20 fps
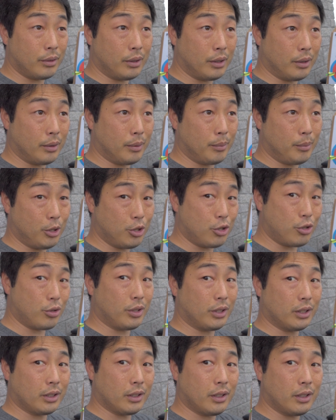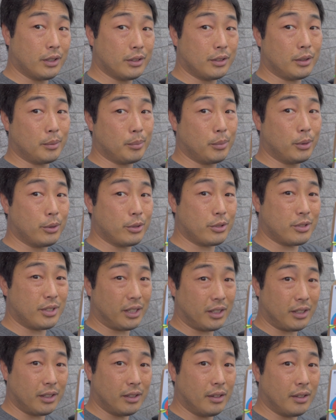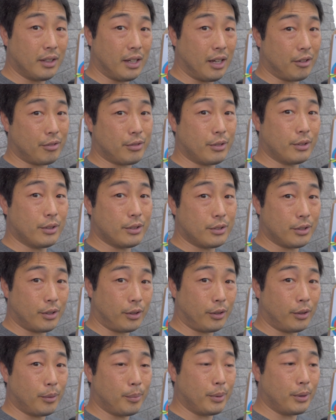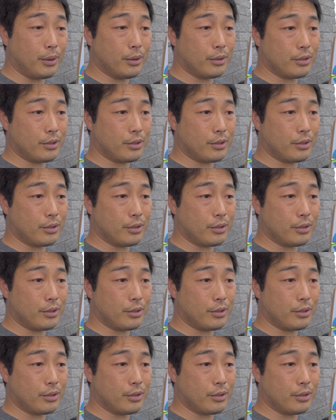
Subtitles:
and me shooting the hunting bow second after the target bow.